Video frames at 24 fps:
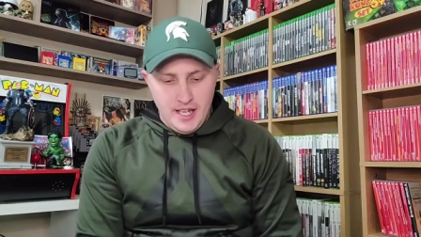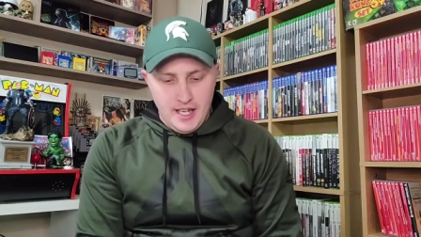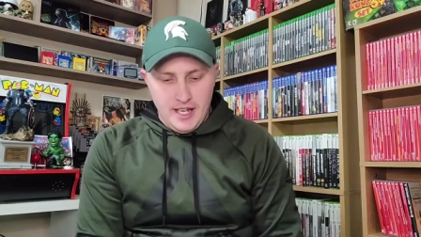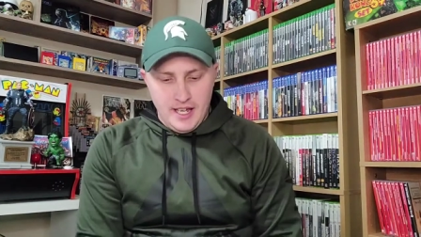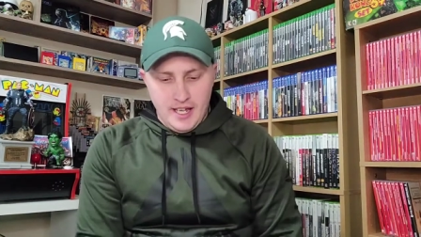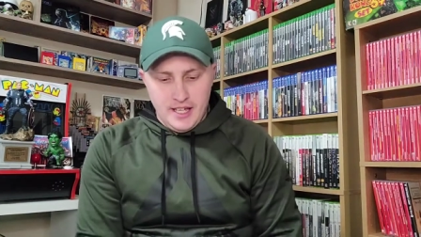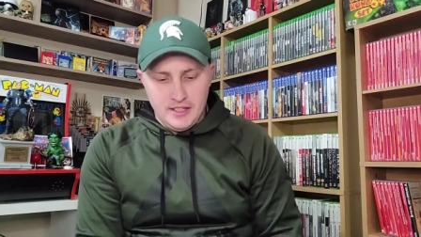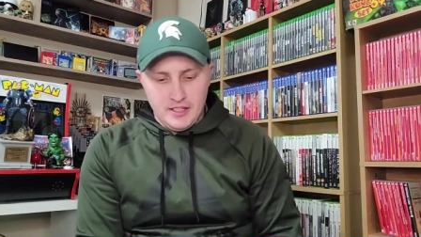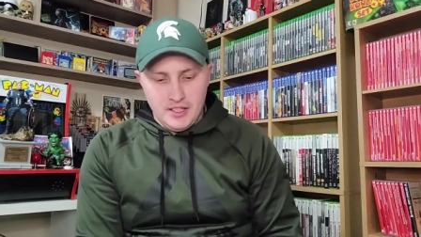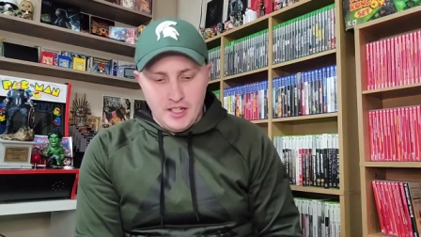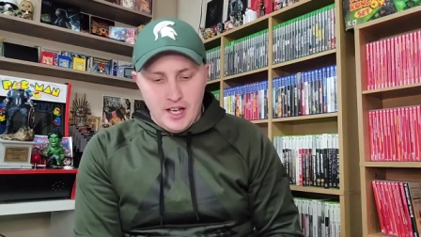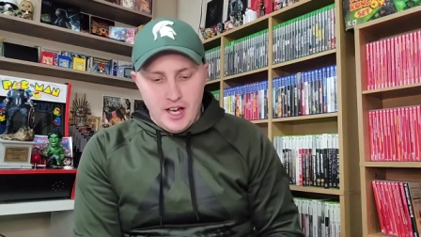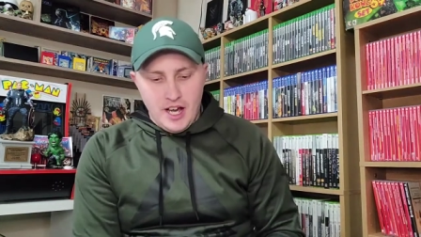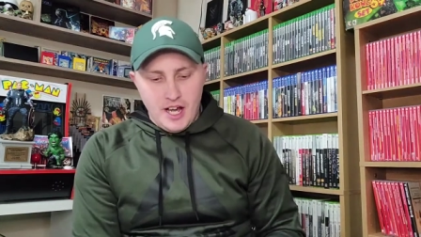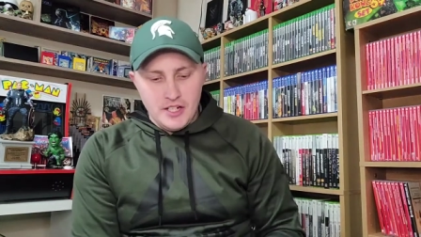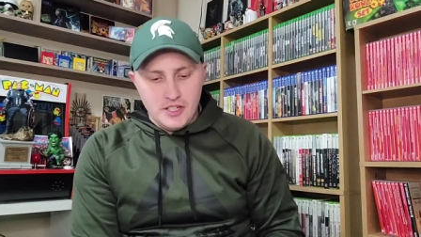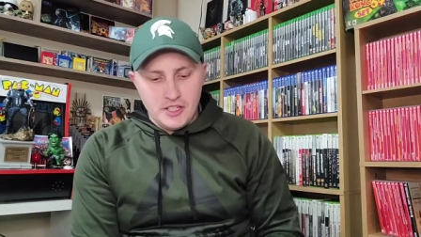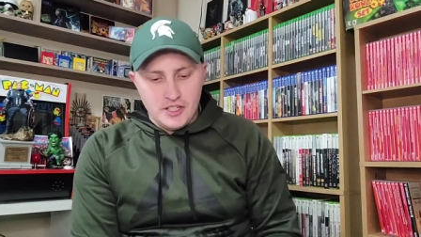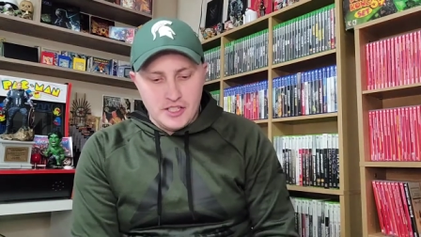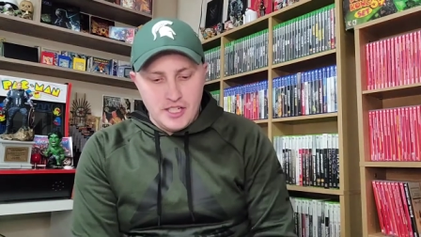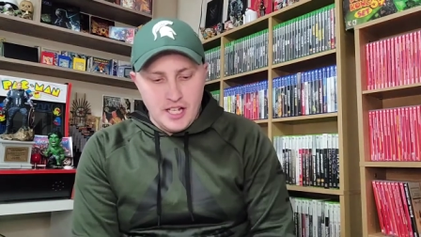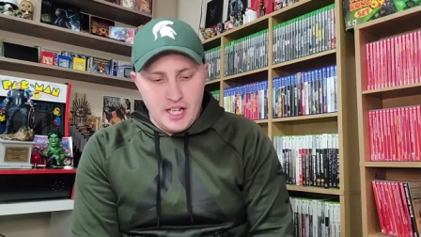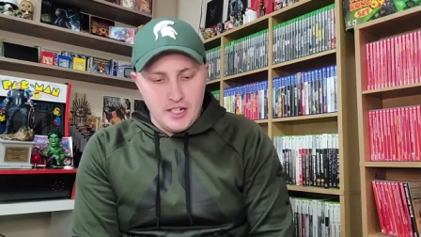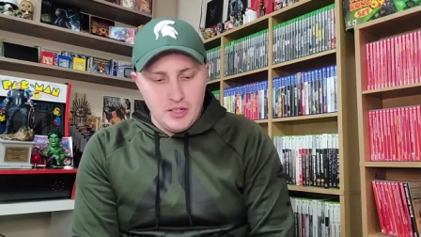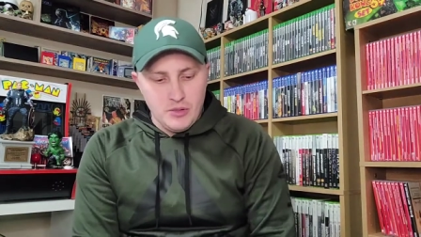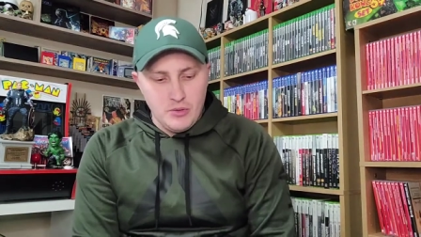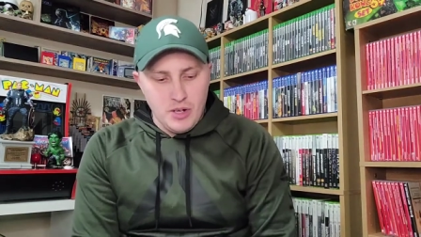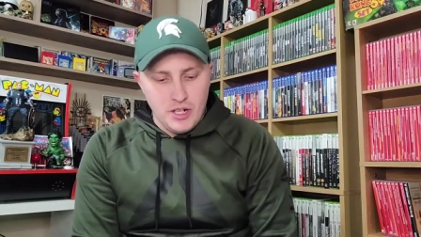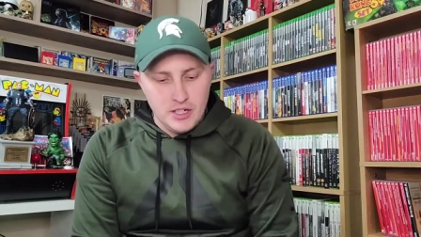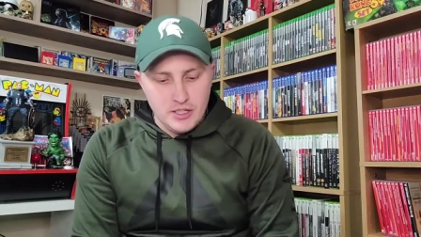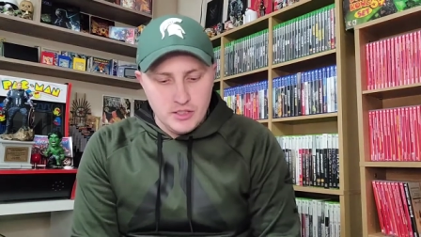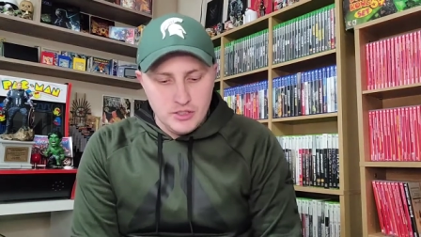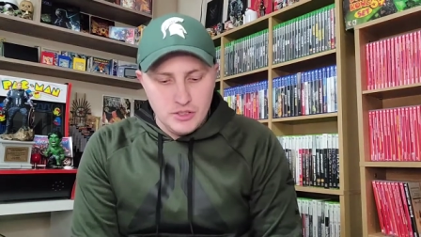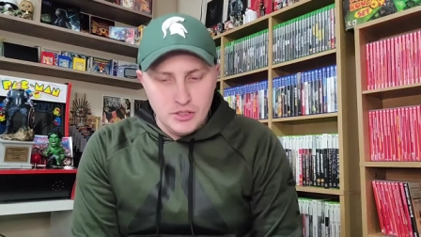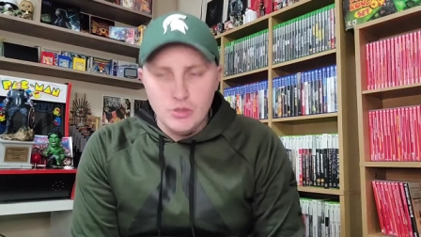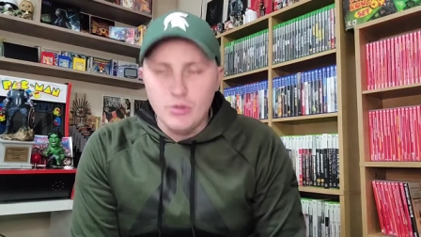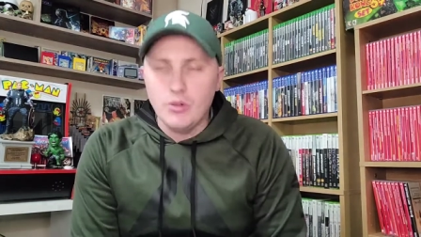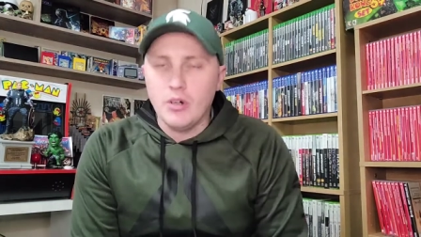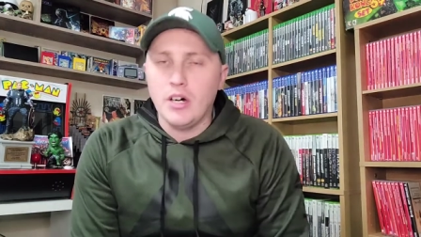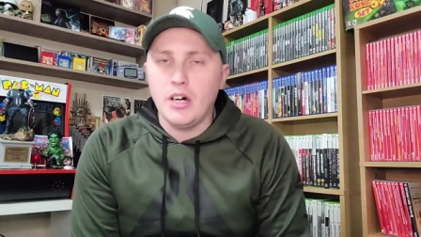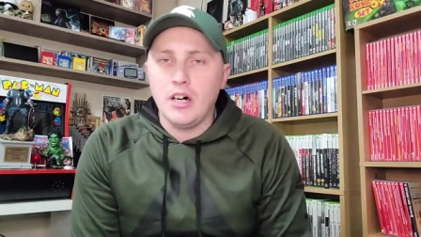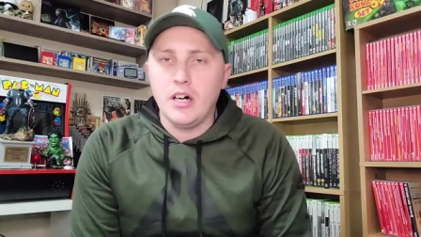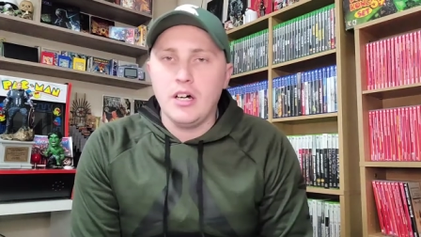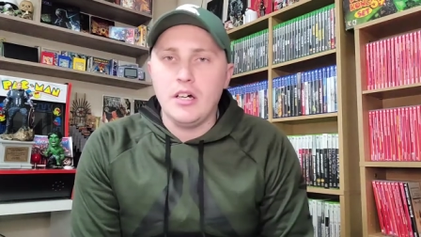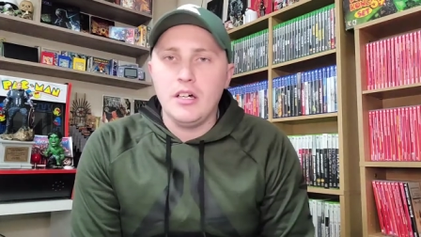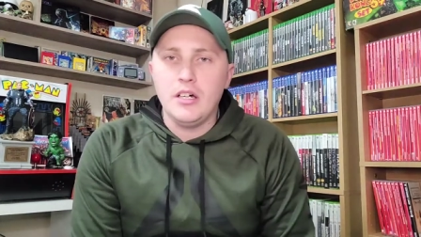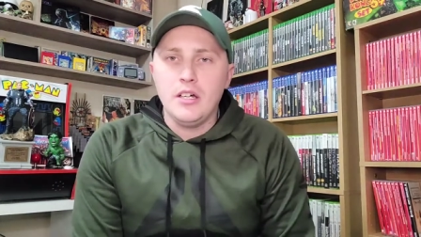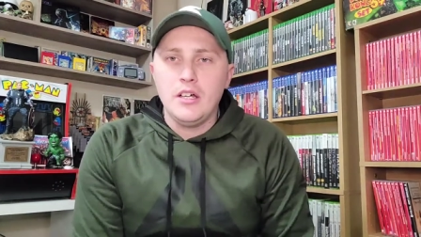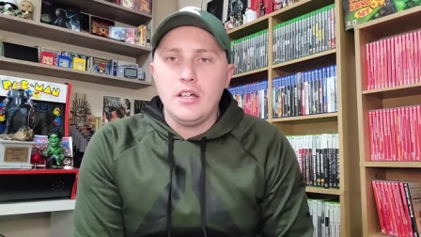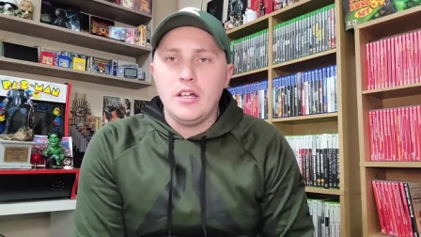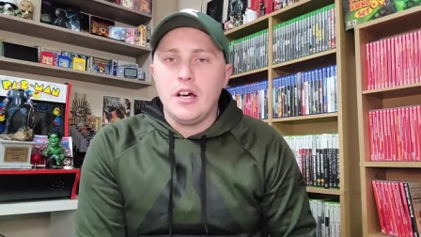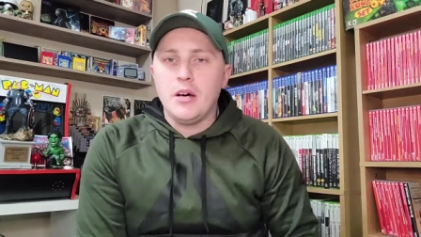And uh, I just kind of wanted to do a,